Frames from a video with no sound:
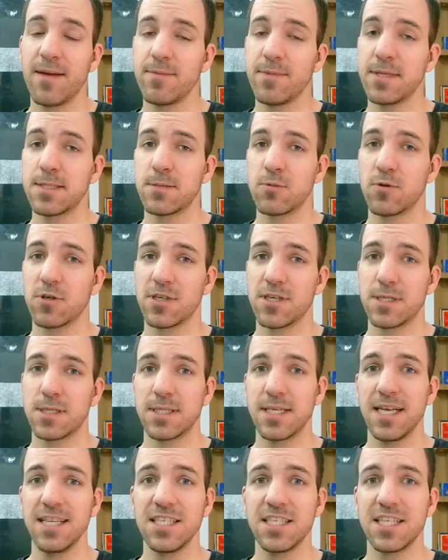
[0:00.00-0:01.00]
that means we're
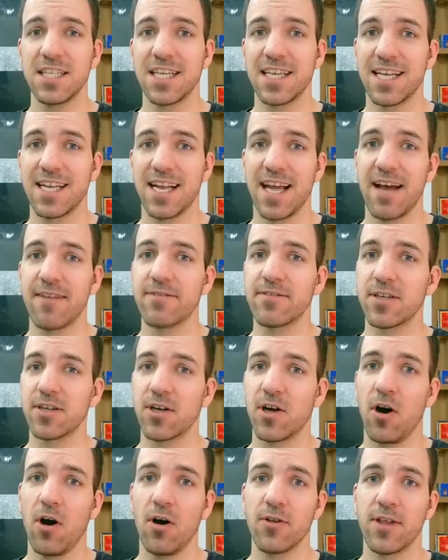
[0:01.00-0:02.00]
essentially going to have to
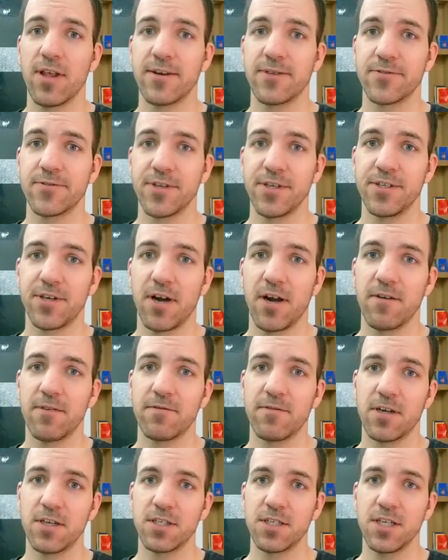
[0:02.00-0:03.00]
call that redraw
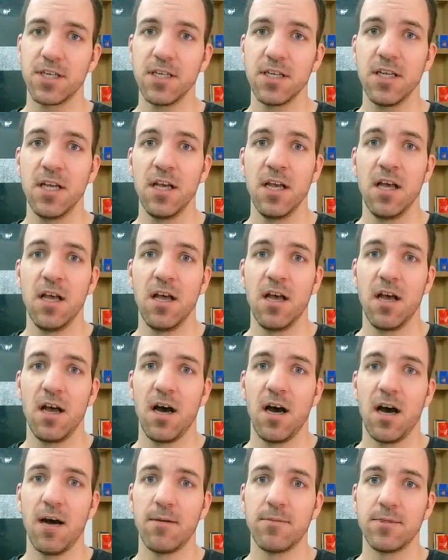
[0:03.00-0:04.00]
function
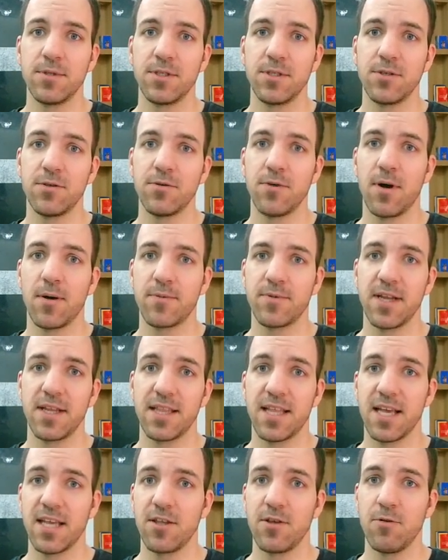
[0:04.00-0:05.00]
to
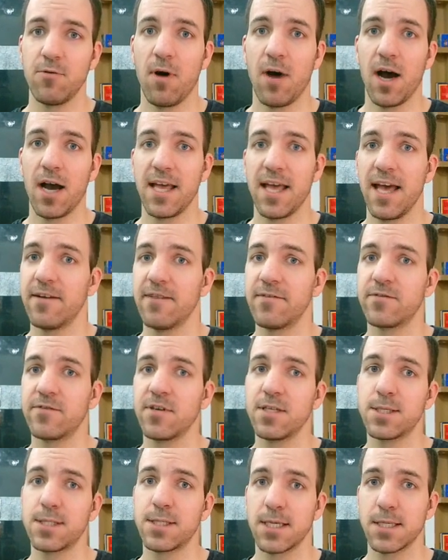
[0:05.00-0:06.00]
update that UI
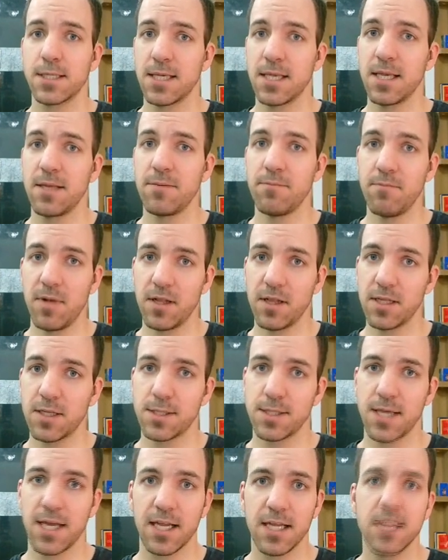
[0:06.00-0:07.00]
every 16
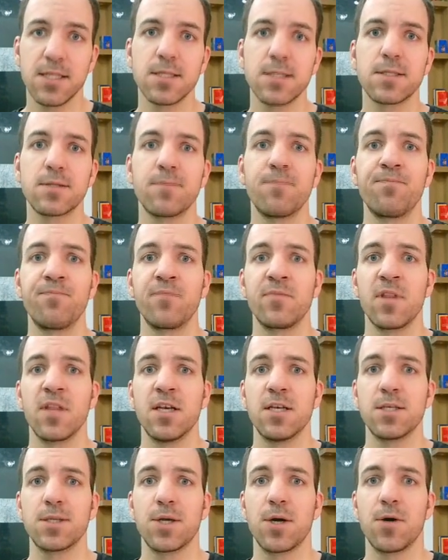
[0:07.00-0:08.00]
milliseconds.
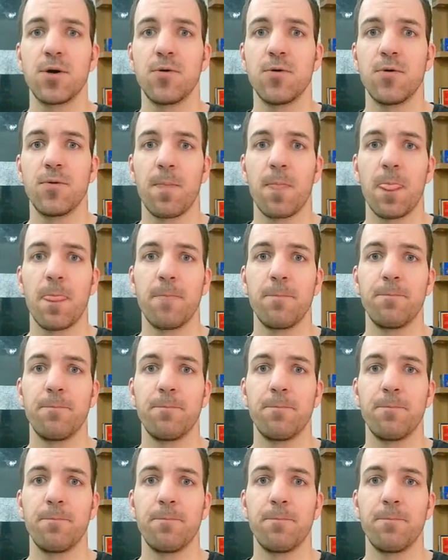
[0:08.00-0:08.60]
So